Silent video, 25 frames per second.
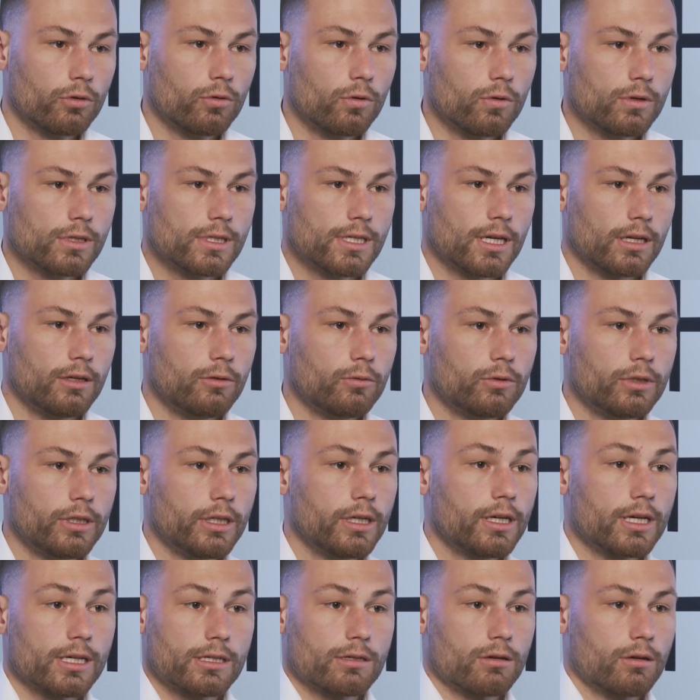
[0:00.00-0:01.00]

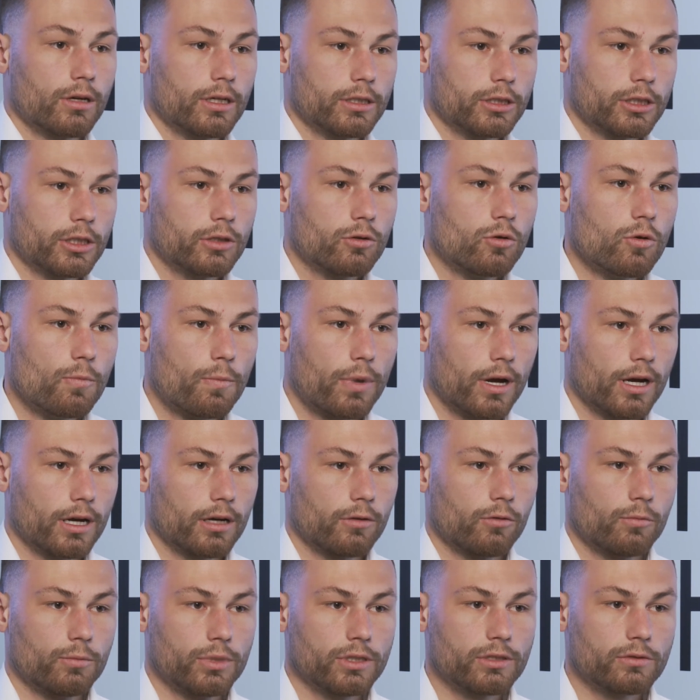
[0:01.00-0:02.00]
Secondly, developing an
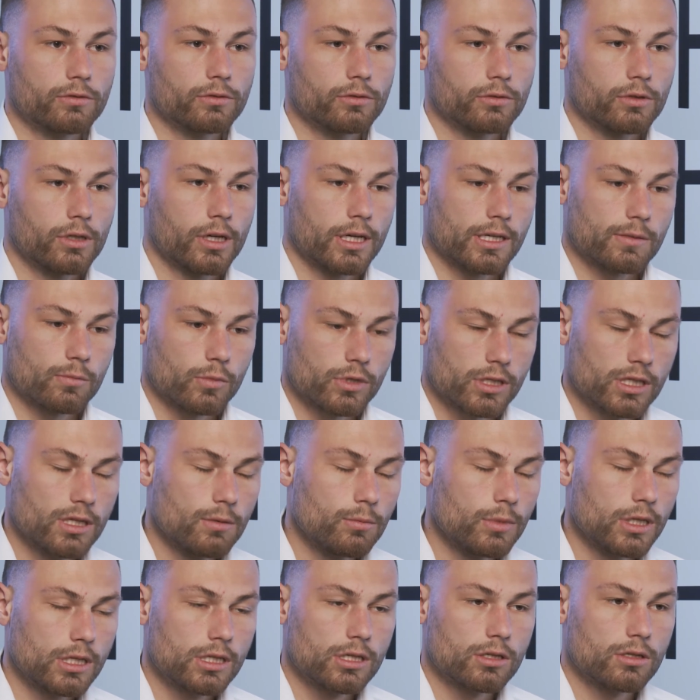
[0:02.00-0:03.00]
improved product for
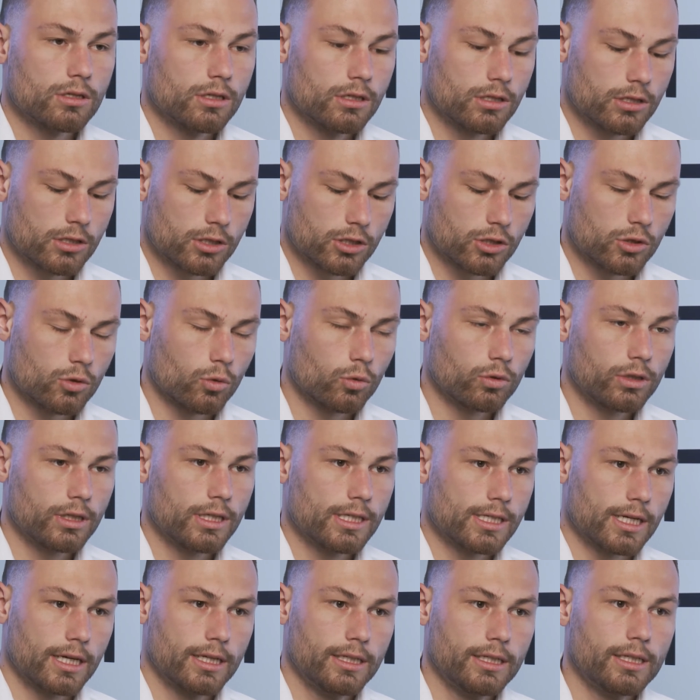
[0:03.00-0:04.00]
individuals who had already
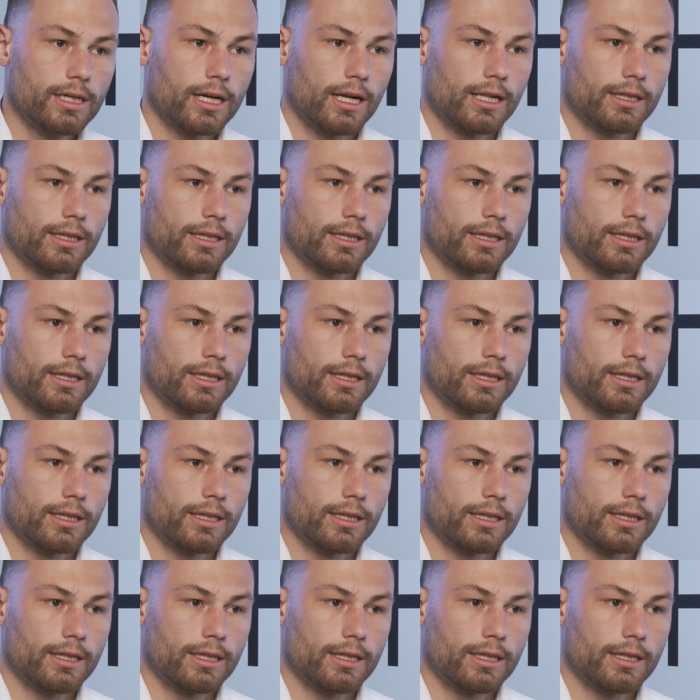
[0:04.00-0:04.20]
bought it.